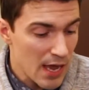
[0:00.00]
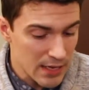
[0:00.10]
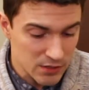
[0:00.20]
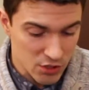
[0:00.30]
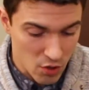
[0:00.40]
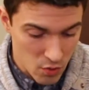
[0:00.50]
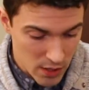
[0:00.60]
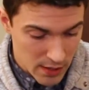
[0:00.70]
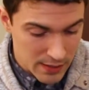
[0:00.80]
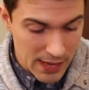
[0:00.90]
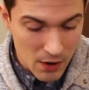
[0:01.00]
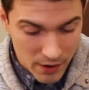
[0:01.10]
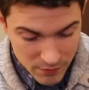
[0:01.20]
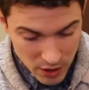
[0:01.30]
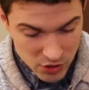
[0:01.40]
And so now
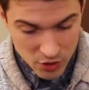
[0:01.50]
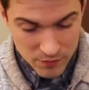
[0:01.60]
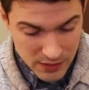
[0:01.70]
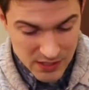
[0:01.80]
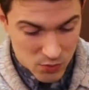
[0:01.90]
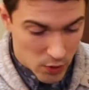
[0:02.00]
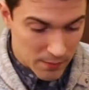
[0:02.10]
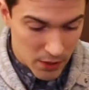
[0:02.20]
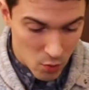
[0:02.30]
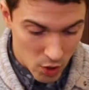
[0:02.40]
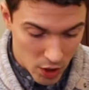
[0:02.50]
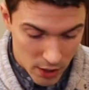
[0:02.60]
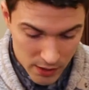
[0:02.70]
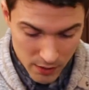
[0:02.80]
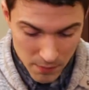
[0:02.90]
I've got sort of this is what I'm gonna work
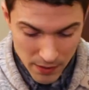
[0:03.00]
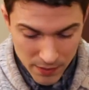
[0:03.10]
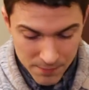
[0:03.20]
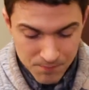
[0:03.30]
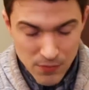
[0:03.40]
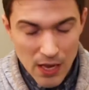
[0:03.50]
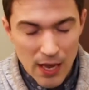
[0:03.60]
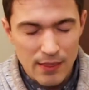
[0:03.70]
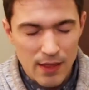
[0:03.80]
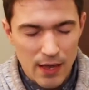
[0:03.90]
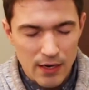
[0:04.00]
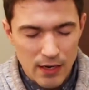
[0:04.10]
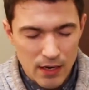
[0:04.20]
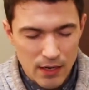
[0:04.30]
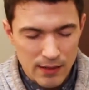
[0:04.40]
on in the month. And
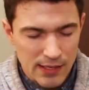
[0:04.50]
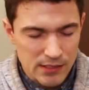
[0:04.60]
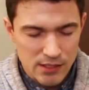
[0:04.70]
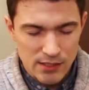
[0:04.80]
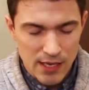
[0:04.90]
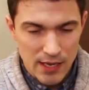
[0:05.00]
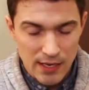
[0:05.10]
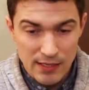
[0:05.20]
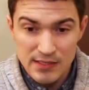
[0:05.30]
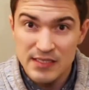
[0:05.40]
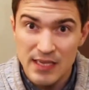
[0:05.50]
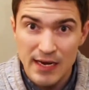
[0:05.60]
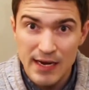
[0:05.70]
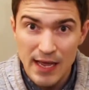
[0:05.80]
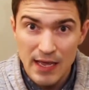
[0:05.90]
then let's just say it's
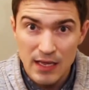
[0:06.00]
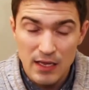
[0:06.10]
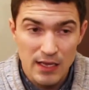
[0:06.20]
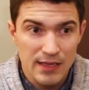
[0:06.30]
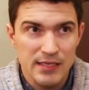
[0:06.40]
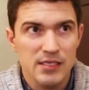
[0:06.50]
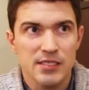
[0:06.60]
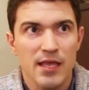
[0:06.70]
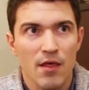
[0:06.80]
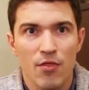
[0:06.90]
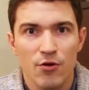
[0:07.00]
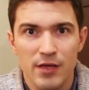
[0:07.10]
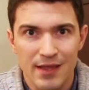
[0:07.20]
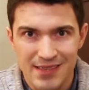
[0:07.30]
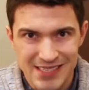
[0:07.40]
Sunday. It, let's just say the
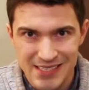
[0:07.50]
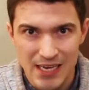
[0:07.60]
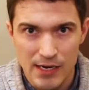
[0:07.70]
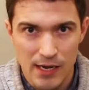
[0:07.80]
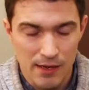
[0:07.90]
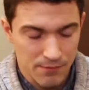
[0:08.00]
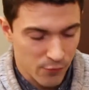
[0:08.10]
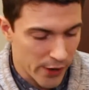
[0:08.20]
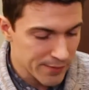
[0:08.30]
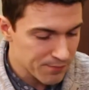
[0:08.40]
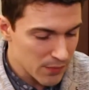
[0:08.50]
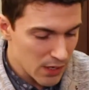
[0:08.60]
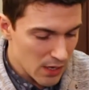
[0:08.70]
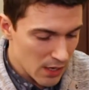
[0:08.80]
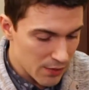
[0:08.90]
30th is a Sunday, right?
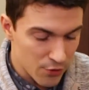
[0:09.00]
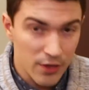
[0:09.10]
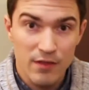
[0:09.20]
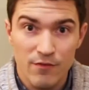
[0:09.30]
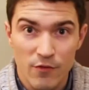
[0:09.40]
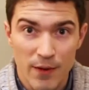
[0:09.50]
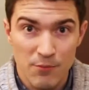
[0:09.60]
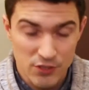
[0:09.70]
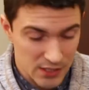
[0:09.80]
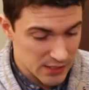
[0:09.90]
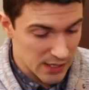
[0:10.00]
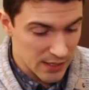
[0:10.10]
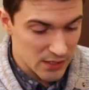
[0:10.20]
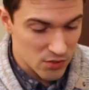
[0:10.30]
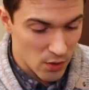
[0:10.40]
30th of November is a
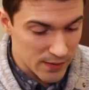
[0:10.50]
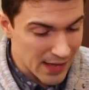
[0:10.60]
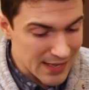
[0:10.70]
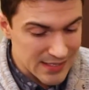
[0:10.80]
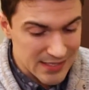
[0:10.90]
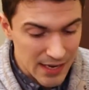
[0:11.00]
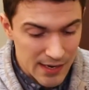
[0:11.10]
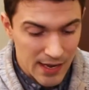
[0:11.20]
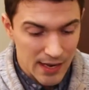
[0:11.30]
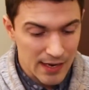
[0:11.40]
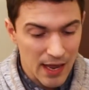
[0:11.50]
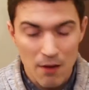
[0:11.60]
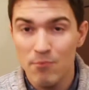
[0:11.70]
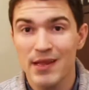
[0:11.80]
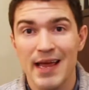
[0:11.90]
Sunday. So on that Sunday,
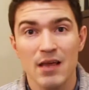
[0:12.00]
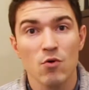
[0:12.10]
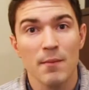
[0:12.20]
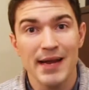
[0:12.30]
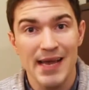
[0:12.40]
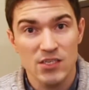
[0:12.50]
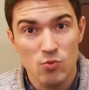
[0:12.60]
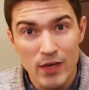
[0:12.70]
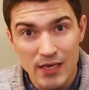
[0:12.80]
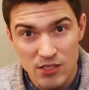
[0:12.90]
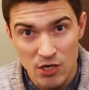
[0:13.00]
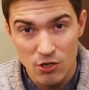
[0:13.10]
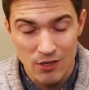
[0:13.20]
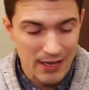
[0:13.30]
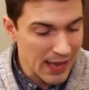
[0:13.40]
now I'm planning what my next week is going
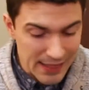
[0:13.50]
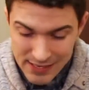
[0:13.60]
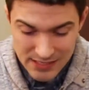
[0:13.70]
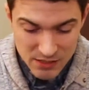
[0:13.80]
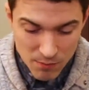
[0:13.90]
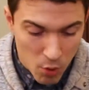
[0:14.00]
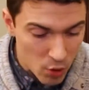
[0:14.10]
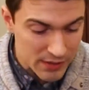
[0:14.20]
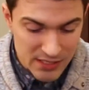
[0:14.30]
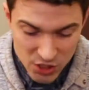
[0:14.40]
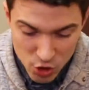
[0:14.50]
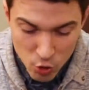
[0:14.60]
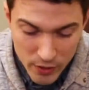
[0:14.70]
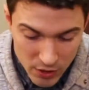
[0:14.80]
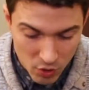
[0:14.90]
to look like. And this is important. This is
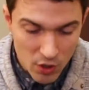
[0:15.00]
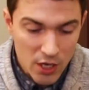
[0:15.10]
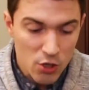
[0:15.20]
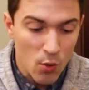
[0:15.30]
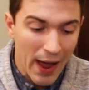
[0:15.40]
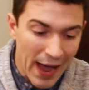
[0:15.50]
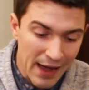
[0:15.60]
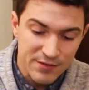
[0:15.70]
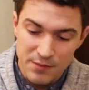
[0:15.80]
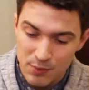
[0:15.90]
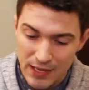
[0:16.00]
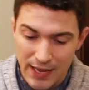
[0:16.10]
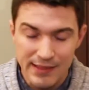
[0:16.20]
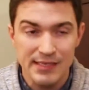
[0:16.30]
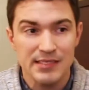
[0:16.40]
critical. You have to
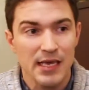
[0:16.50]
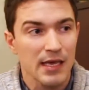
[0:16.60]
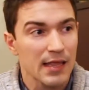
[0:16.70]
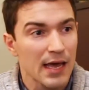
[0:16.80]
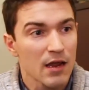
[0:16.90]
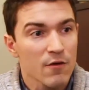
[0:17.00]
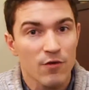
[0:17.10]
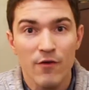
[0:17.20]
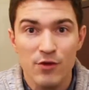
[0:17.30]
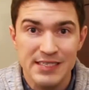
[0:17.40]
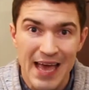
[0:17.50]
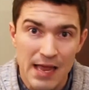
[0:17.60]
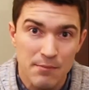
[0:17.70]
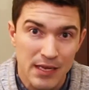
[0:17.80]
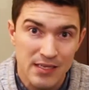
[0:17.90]
plan. They say that for every
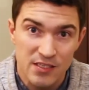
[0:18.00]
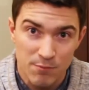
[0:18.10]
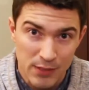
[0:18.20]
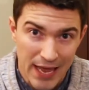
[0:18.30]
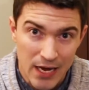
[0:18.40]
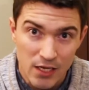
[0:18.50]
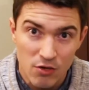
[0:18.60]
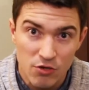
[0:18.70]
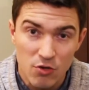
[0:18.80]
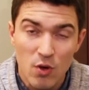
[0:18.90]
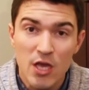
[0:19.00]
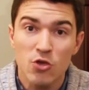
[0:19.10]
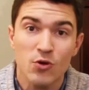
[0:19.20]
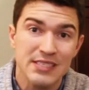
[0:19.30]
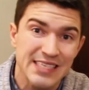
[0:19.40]
10 minutes of planning you do,
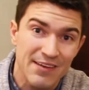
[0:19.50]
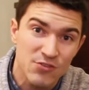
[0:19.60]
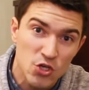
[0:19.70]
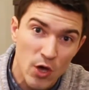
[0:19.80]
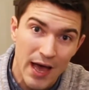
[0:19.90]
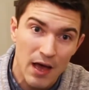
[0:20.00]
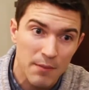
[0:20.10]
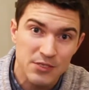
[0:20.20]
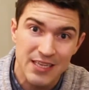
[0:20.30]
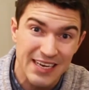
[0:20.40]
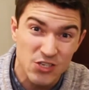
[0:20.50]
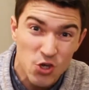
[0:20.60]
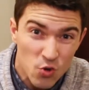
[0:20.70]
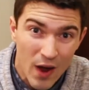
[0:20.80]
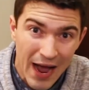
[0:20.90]
you can save t- uh, up to like
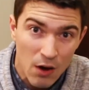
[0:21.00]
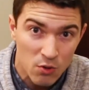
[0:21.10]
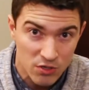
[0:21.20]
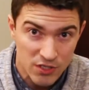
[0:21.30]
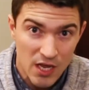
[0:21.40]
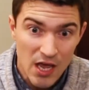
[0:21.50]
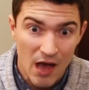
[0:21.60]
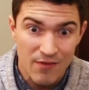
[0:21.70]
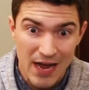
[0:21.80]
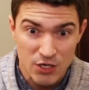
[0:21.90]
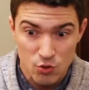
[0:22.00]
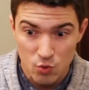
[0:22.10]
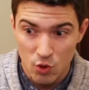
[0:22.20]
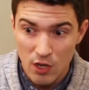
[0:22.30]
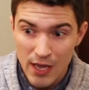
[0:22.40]
two hours of
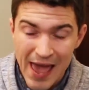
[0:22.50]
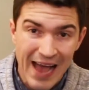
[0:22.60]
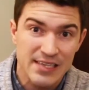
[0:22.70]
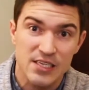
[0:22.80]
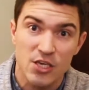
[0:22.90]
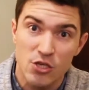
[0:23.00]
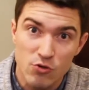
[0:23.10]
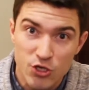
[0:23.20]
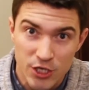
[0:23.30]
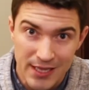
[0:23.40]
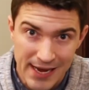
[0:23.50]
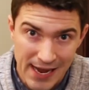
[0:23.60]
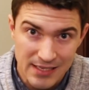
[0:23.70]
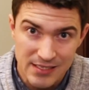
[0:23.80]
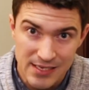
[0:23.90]
actual execution the
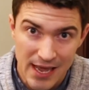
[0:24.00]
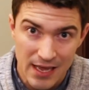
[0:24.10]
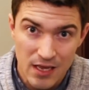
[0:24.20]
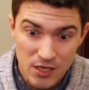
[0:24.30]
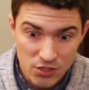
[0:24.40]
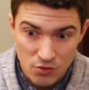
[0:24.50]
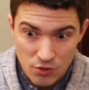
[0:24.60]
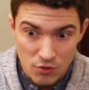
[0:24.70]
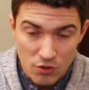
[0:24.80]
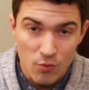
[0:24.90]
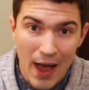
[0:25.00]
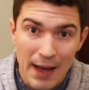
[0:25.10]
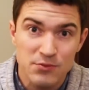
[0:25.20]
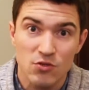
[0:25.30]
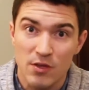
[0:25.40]
next day. So you
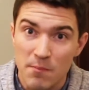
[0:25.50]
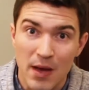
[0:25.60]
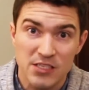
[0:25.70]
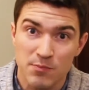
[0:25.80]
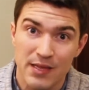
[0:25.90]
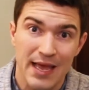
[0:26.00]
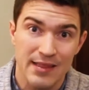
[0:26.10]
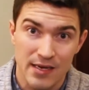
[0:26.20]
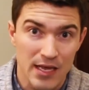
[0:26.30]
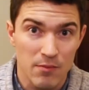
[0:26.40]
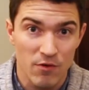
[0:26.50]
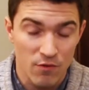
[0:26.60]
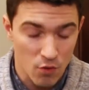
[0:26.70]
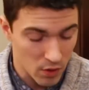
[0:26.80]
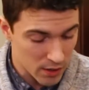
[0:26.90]
absolutely must plan the day
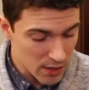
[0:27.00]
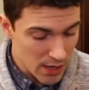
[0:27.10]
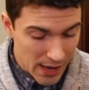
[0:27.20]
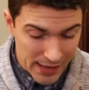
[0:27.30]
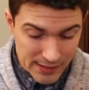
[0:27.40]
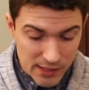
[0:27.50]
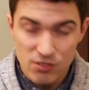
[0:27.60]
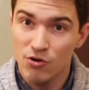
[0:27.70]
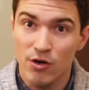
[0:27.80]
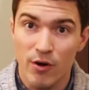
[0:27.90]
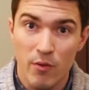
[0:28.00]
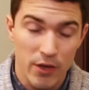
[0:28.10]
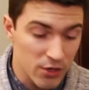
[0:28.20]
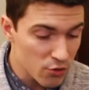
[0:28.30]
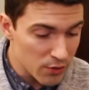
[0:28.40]
before. And lists are a great
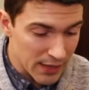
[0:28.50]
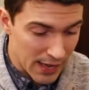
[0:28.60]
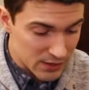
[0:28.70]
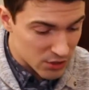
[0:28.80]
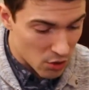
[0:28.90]
way to doing that.